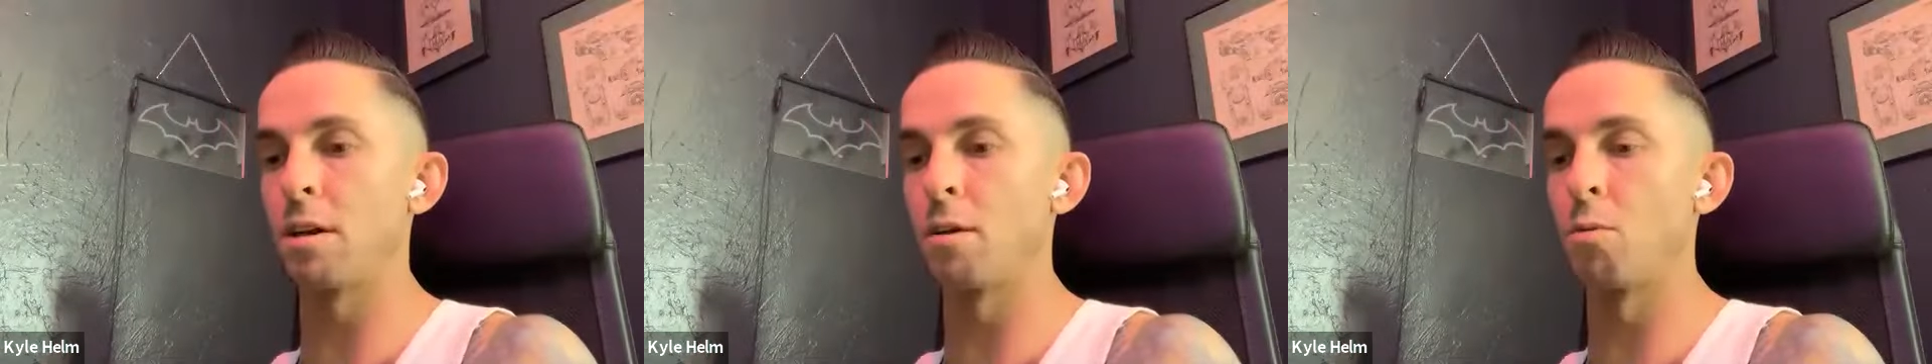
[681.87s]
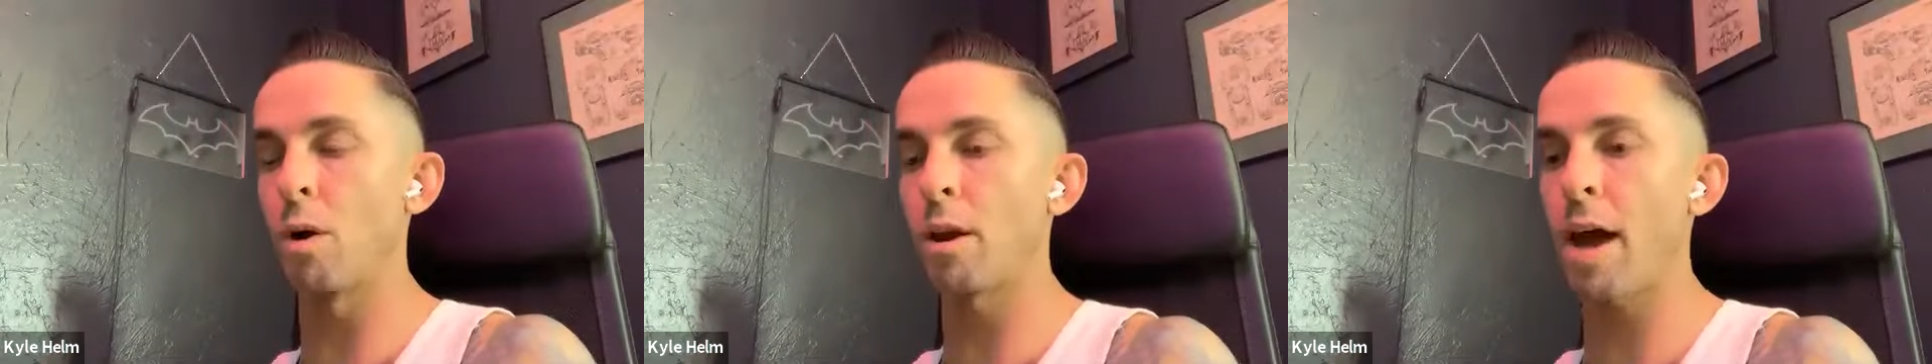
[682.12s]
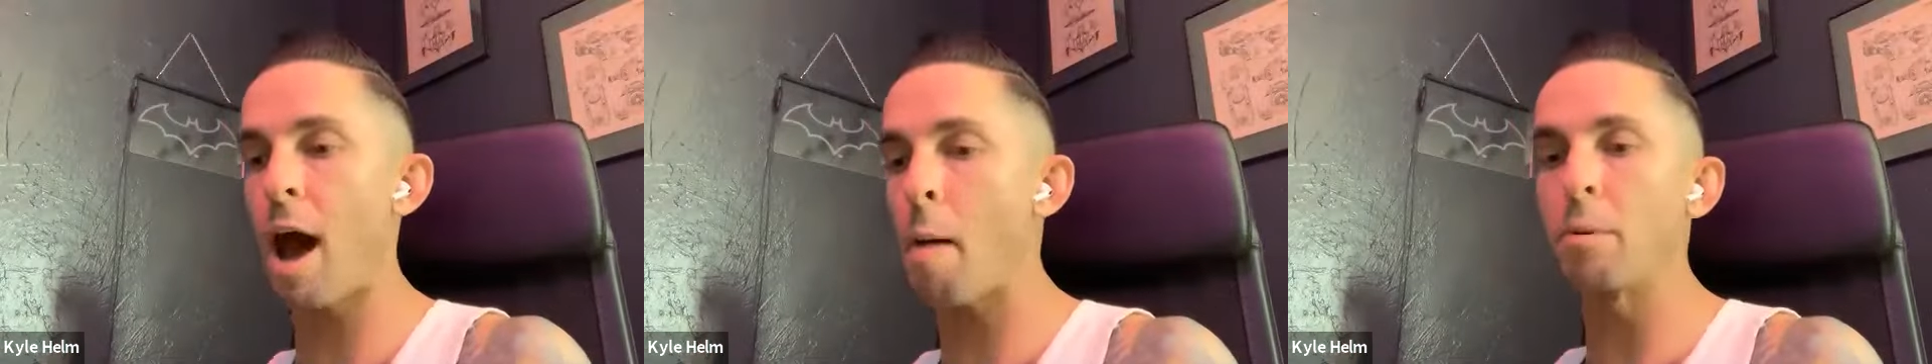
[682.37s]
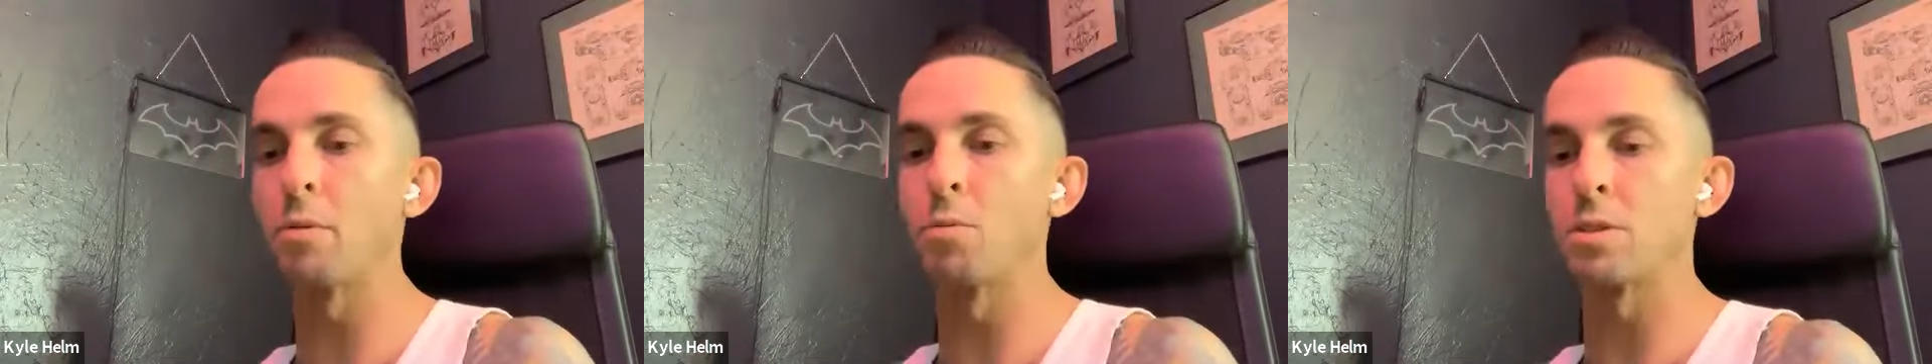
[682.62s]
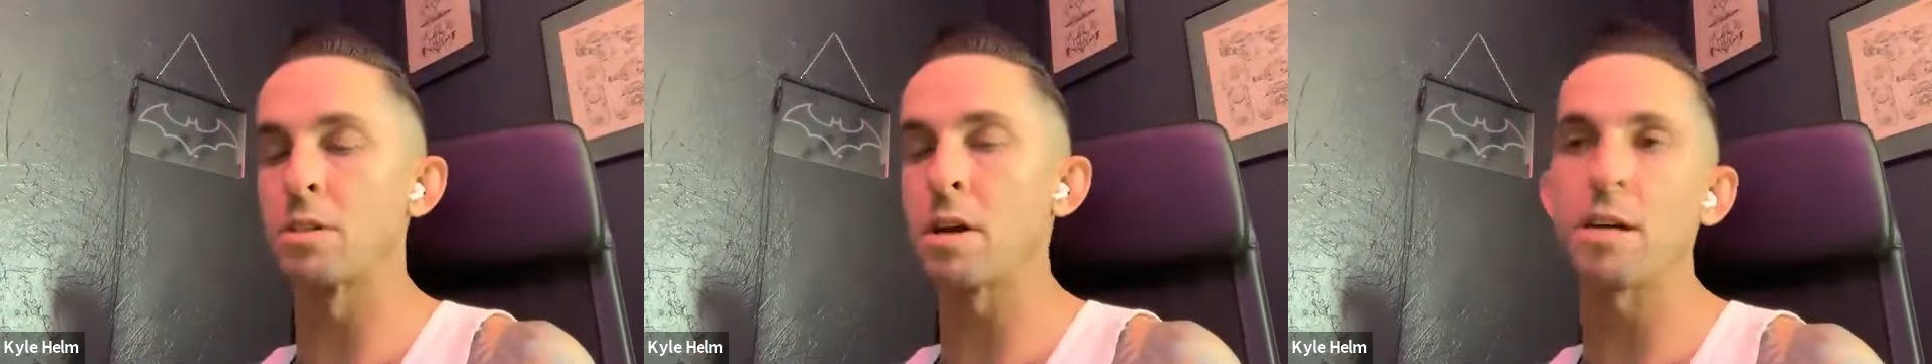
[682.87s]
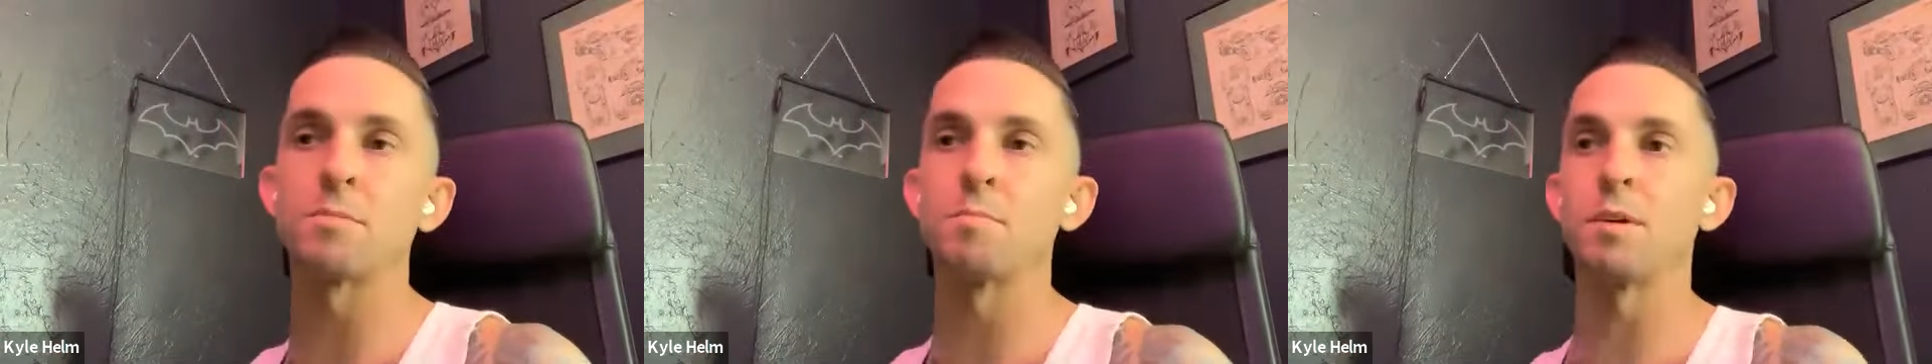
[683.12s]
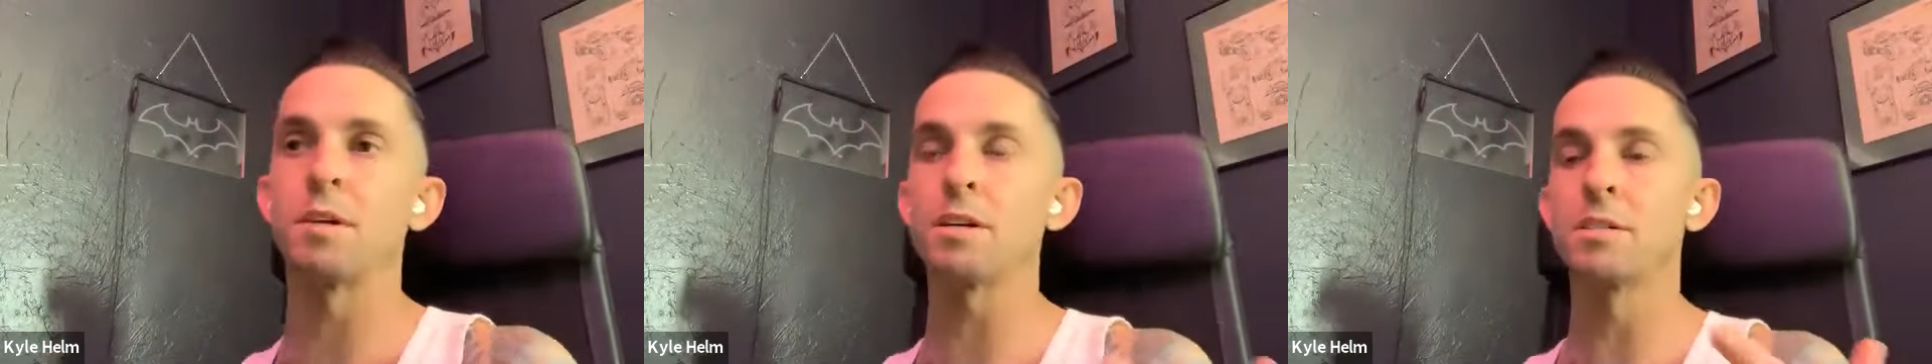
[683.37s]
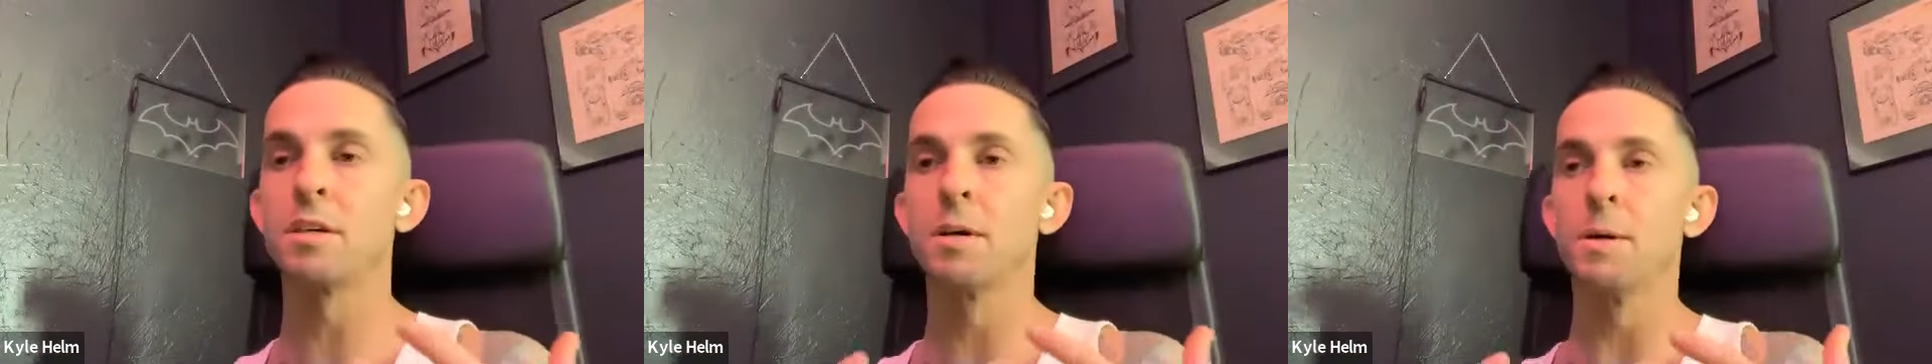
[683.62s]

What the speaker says: What happened was nuts, because